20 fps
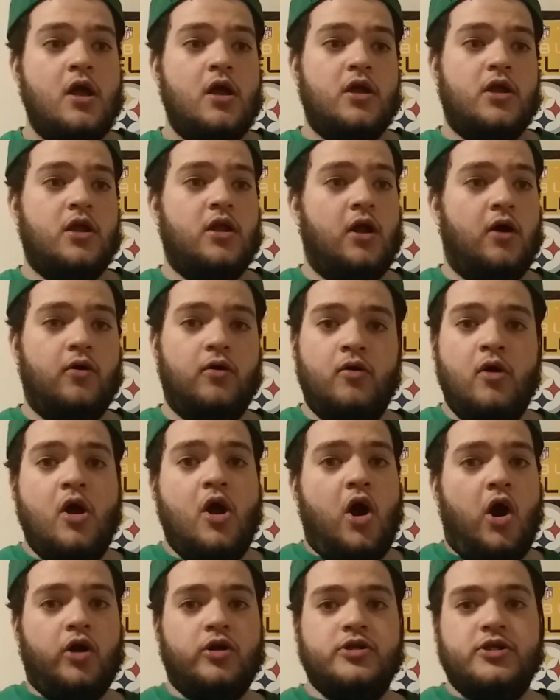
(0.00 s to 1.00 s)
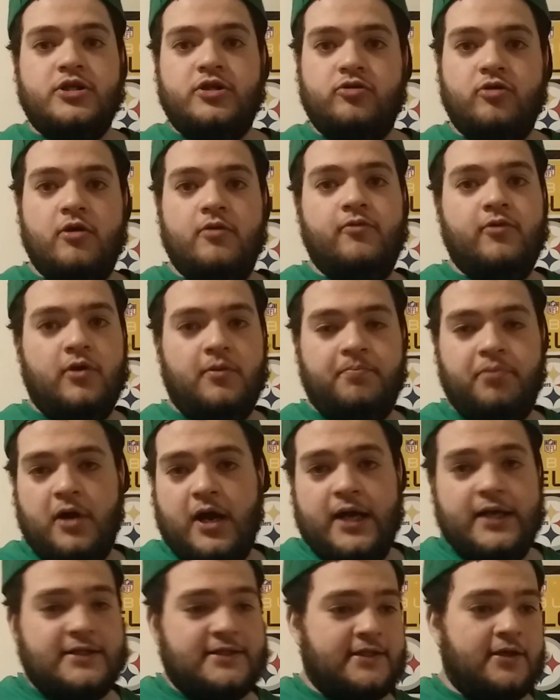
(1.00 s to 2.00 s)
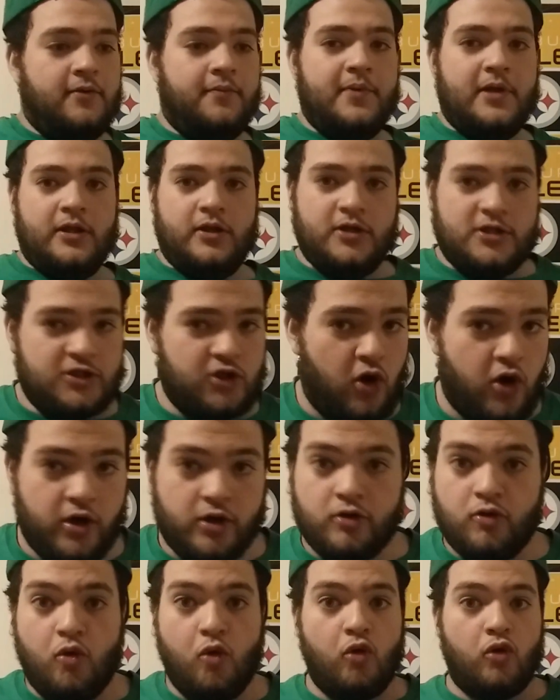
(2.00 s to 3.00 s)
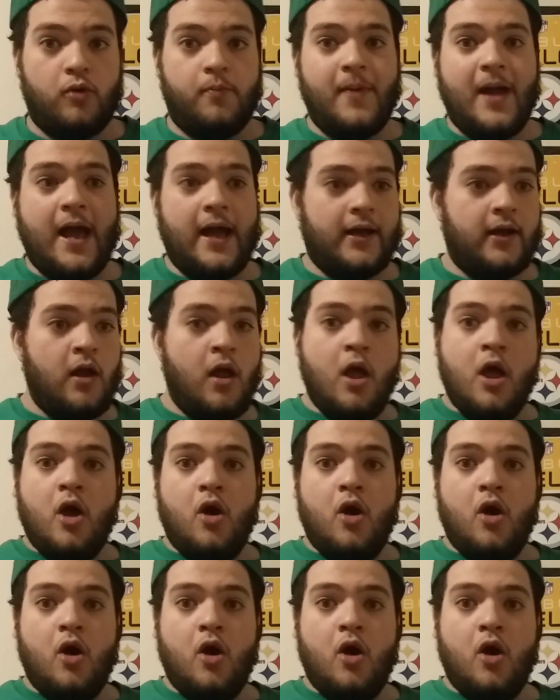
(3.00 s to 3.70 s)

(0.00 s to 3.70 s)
You know, RG3 would have probably still been the starting quarterback.